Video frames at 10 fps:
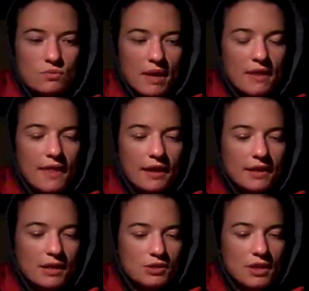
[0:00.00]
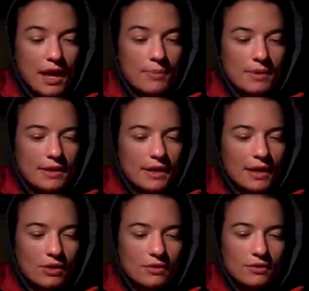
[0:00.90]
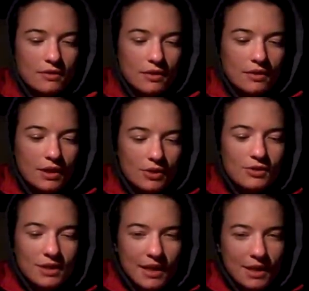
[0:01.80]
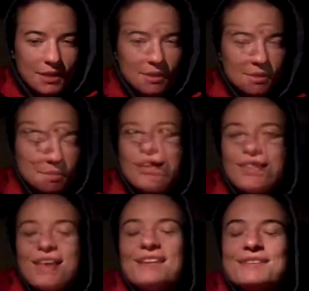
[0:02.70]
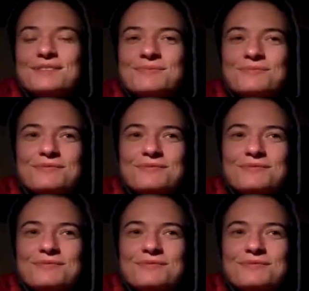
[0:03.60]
make that connection happen and i couldn't get it and, and then